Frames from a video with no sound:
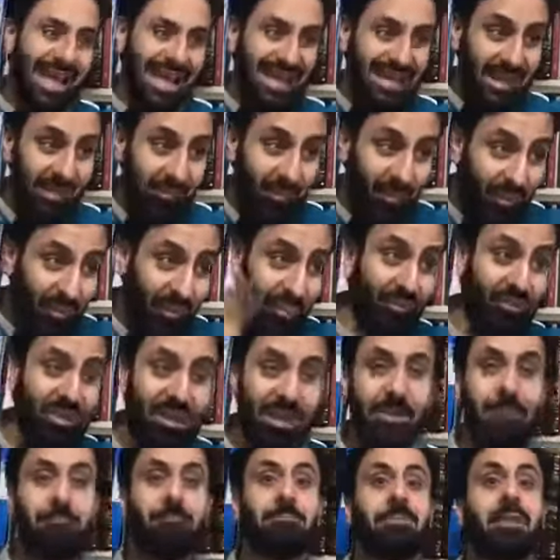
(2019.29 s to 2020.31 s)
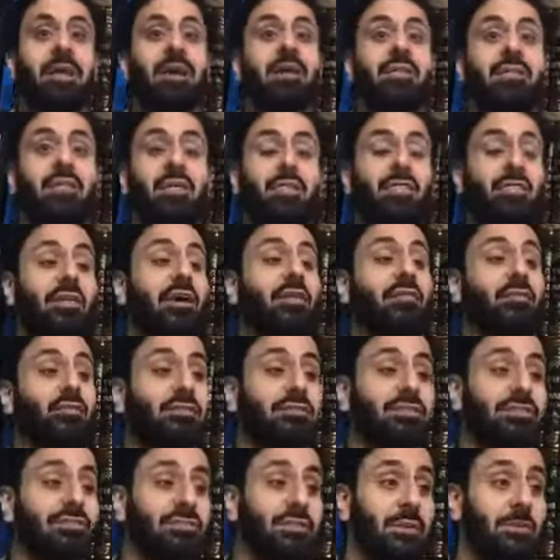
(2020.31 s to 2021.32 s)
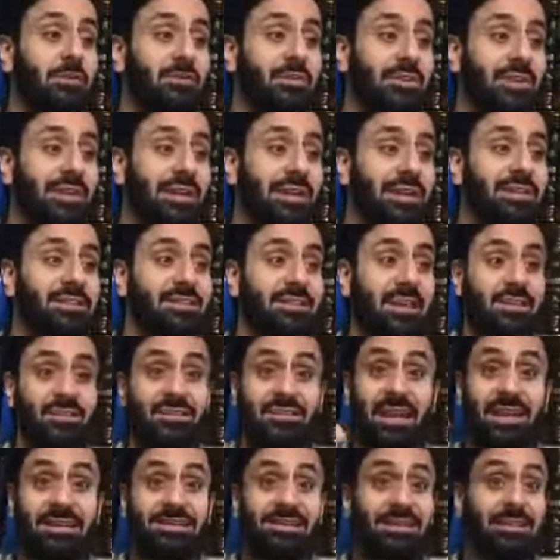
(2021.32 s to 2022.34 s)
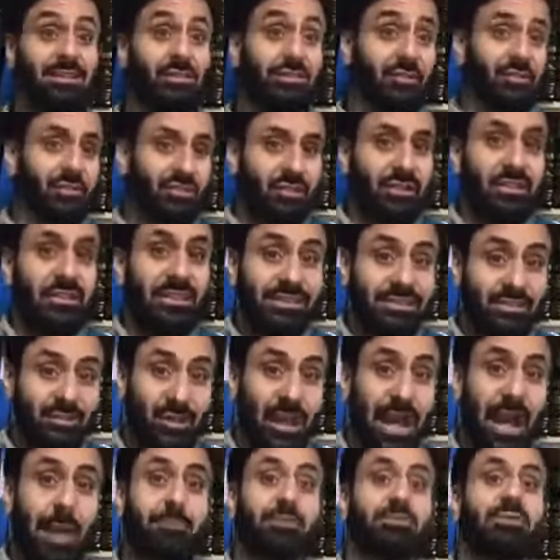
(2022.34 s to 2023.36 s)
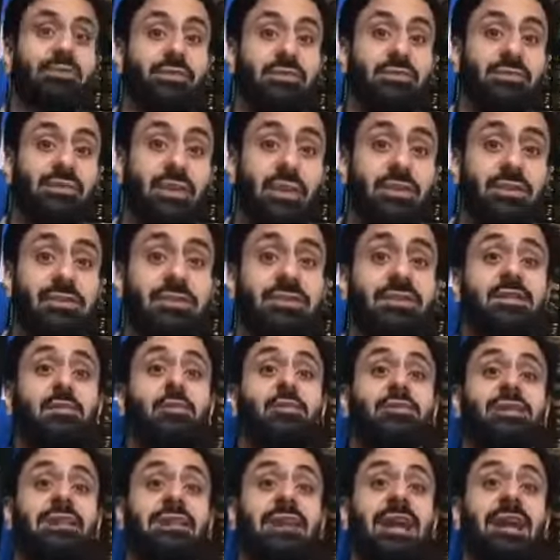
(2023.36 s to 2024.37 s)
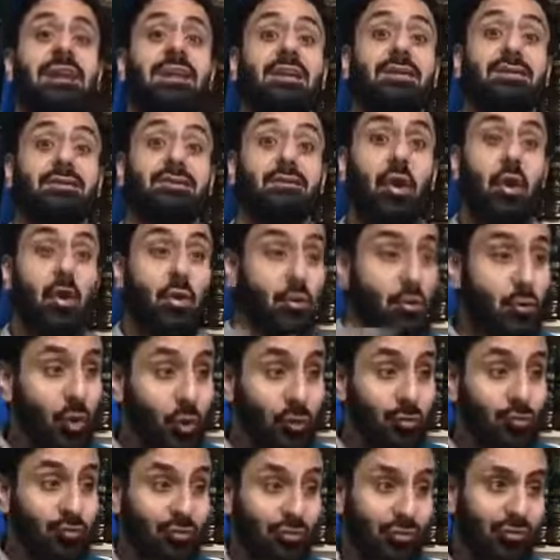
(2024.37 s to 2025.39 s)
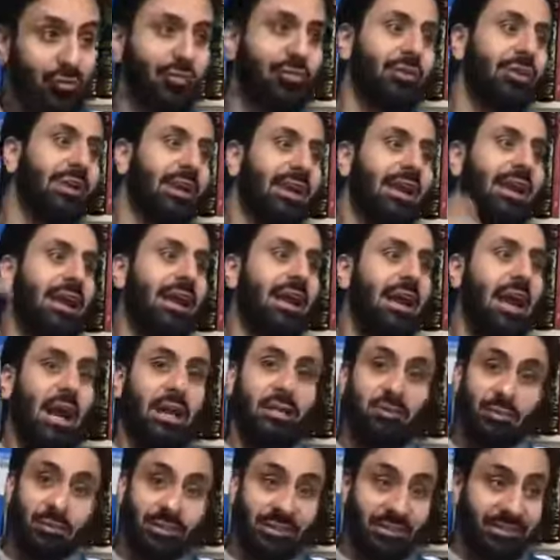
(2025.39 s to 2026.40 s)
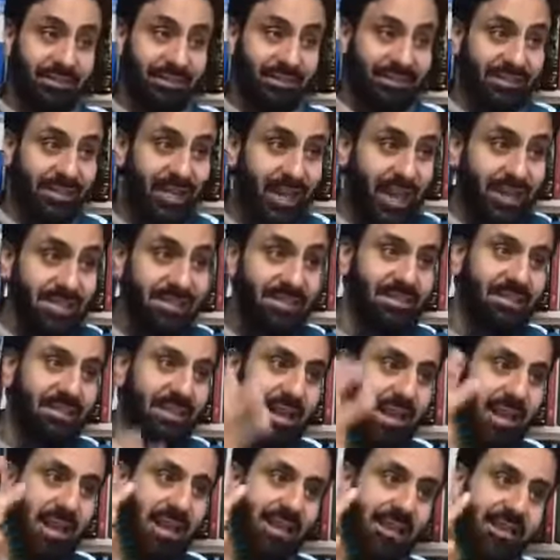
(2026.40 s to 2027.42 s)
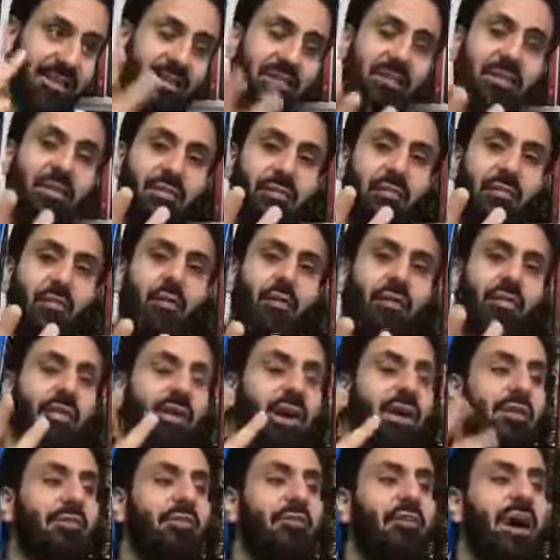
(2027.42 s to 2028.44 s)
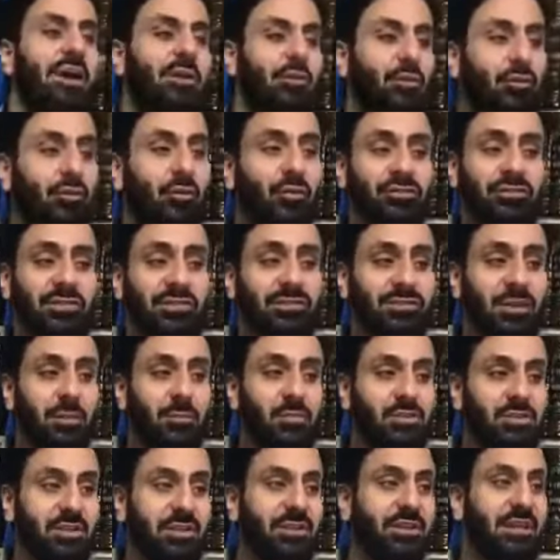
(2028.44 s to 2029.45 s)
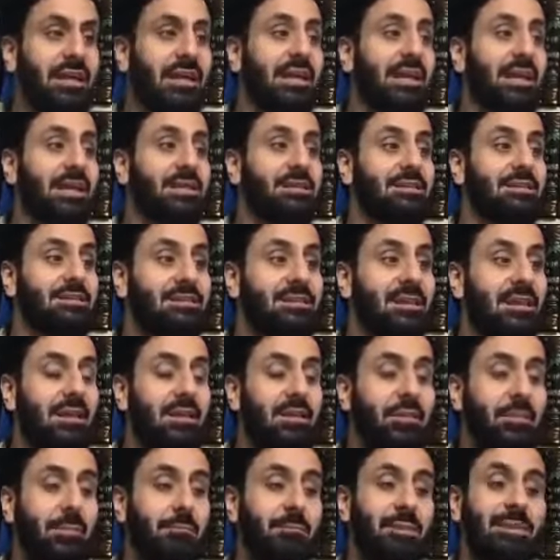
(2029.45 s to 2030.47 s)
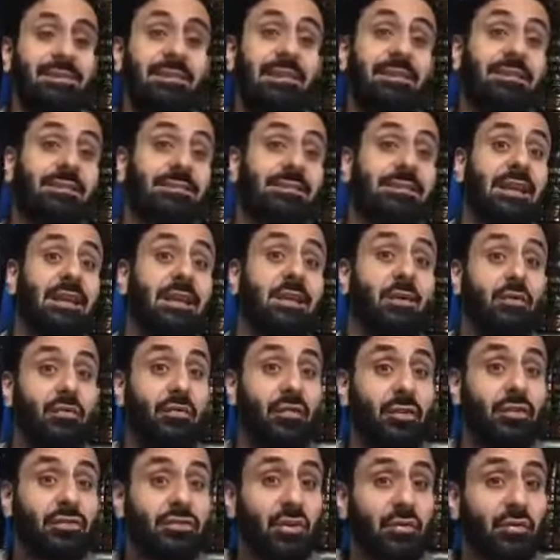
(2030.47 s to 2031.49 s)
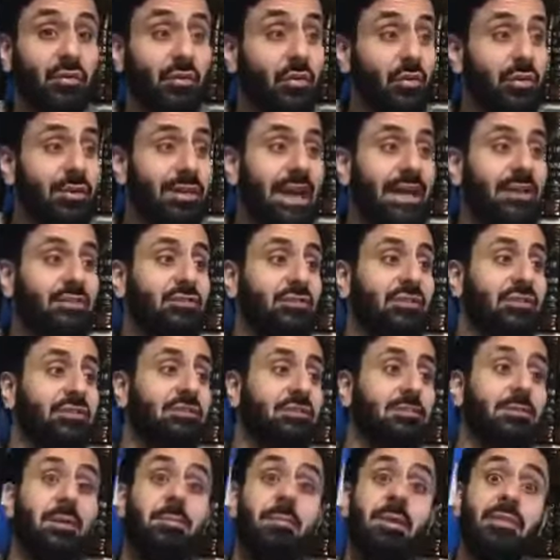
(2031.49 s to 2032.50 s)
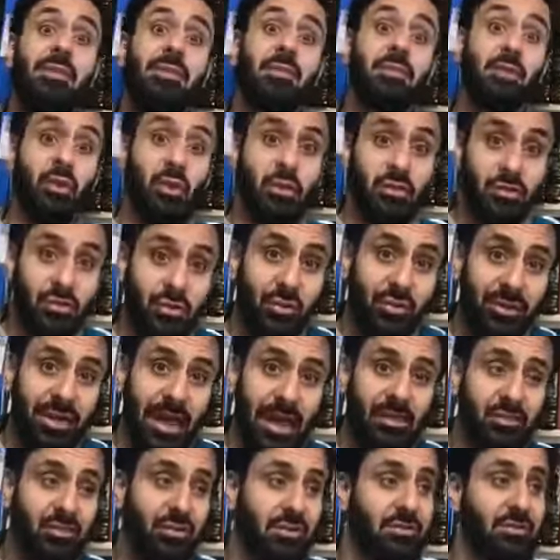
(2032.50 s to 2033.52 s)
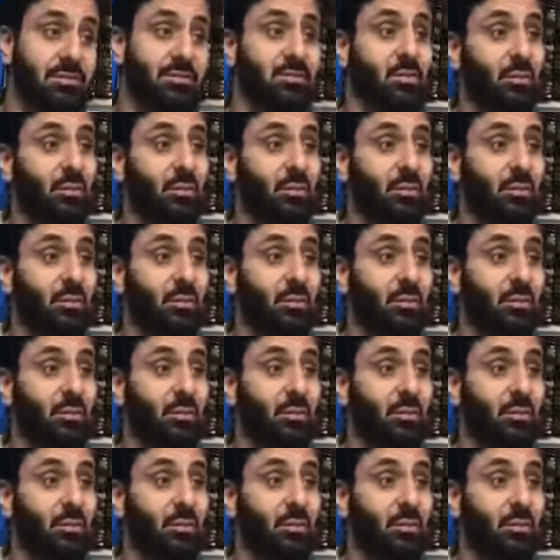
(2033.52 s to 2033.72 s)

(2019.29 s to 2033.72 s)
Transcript: Number 3, the third false assumption is that science leads to absolute certainty, which again is not true, as we just discussed. And the fourth and final false assumption is the misunderstanding of philosophical naturalism and methodological naturalism.